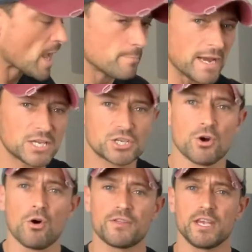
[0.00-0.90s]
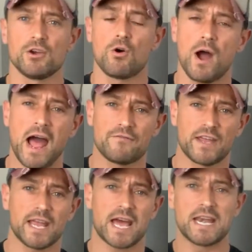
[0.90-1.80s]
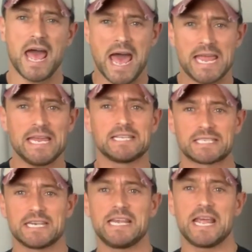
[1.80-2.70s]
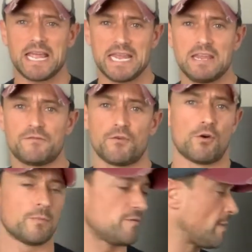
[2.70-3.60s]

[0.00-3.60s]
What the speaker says: Make sure that you're having an ATE form of